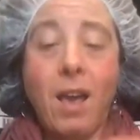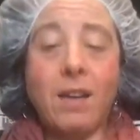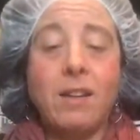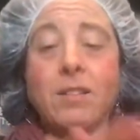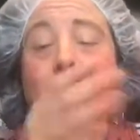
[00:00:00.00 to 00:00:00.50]

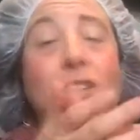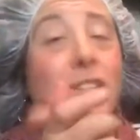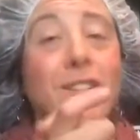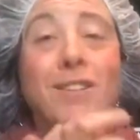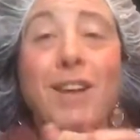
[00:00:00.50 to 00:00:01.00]
And it's good
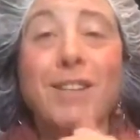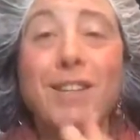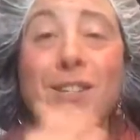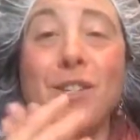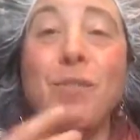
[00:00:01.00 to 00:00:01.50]
just like
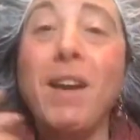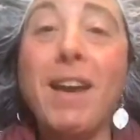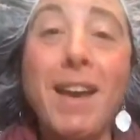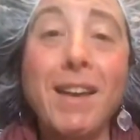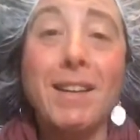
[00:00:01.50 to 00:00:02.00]
this too.
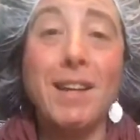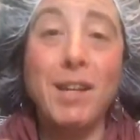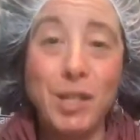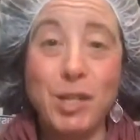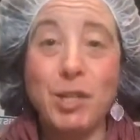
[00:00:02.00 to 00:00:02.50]
And in
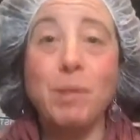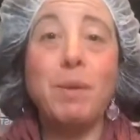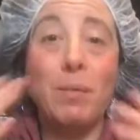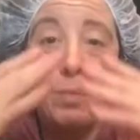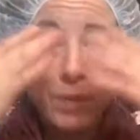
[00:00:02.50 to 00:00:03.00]
addition to
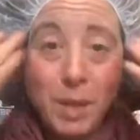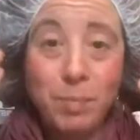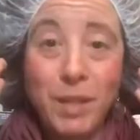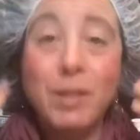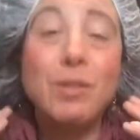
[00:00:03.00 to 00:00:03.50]
be
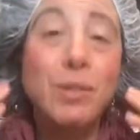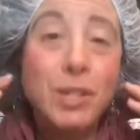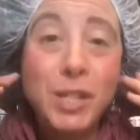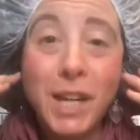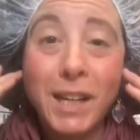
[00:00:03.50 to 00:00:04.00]
deeply
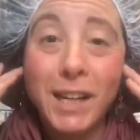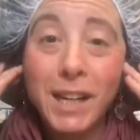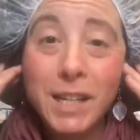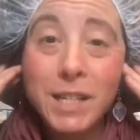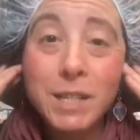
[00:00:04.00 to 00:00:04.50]
nourishing,
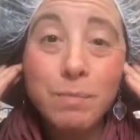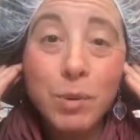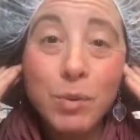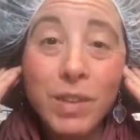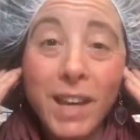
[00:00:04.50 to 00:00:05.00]

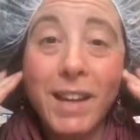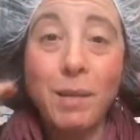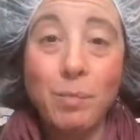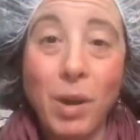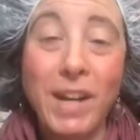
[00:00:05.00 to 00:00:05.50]
smoothing,
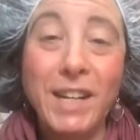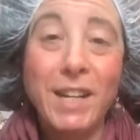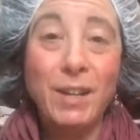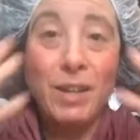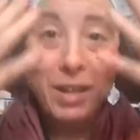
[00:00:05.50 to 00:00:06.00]
and
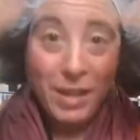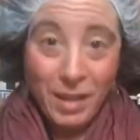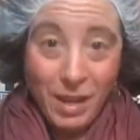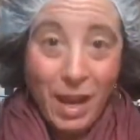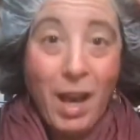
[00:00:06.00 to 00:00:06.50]
brightening
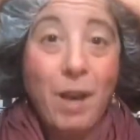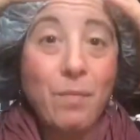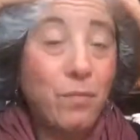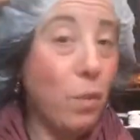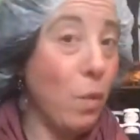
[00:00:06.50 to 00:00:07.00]

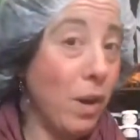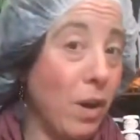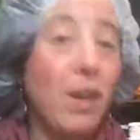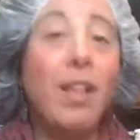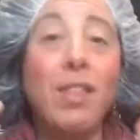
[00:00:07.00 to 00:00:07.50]

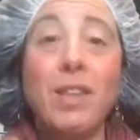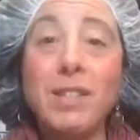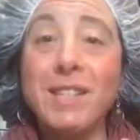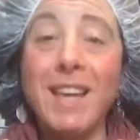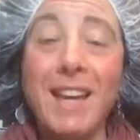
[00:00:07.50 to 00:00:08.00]
for the
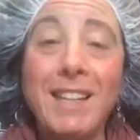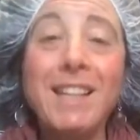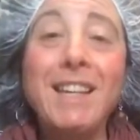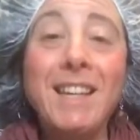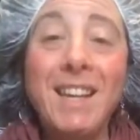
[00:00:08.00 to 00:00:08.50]

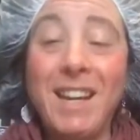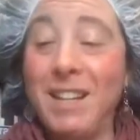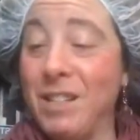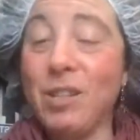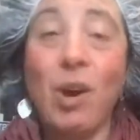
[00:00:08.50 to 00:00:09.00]
skin,
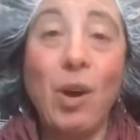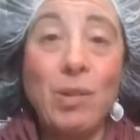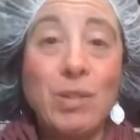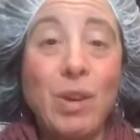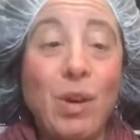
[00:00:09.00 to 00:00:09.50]
it is
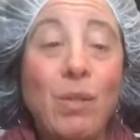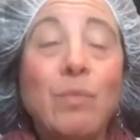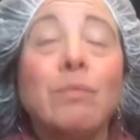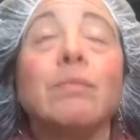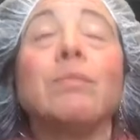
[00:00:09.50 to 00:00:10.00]

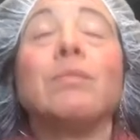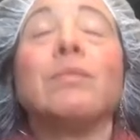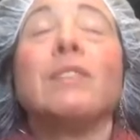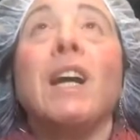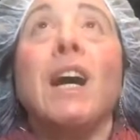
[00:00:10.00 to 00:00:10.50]
also
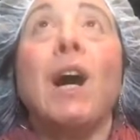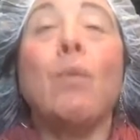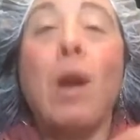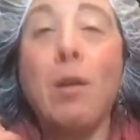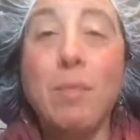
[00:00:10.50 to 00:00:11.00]

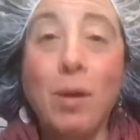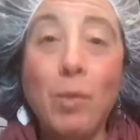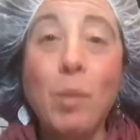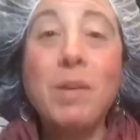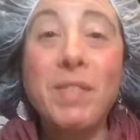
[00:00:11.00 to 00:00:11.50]

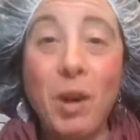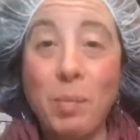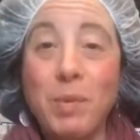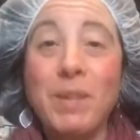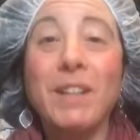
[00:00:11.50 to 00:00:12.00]

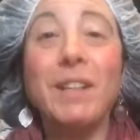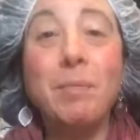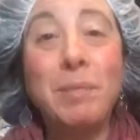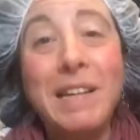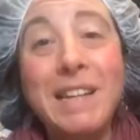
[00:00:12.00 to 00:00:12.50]

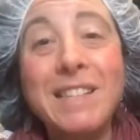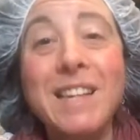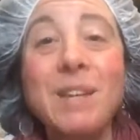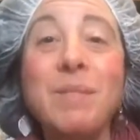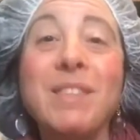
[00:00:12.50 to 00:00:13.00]
aromatherapeutically
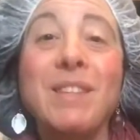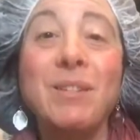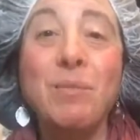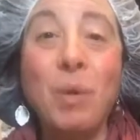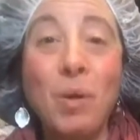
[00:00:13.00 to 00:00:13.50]
pleasing with the
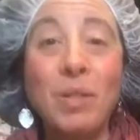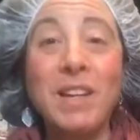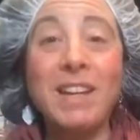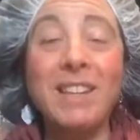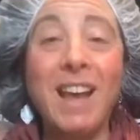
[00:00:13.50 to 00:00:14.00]

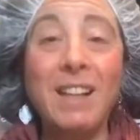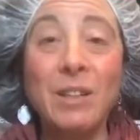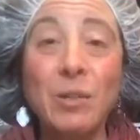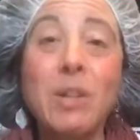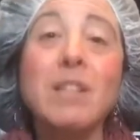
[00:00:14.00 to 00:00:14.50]
neroli and the
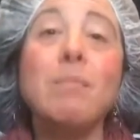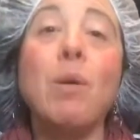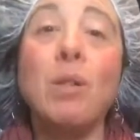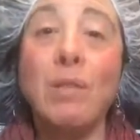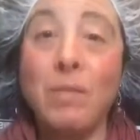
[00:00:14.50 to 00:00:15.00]
helichrysum.
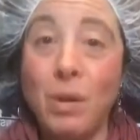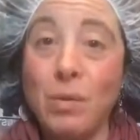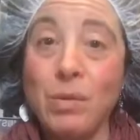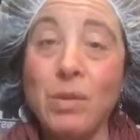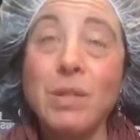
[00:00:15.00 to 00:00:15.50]
All of
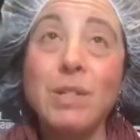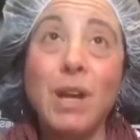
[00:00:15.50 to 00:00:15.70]
those are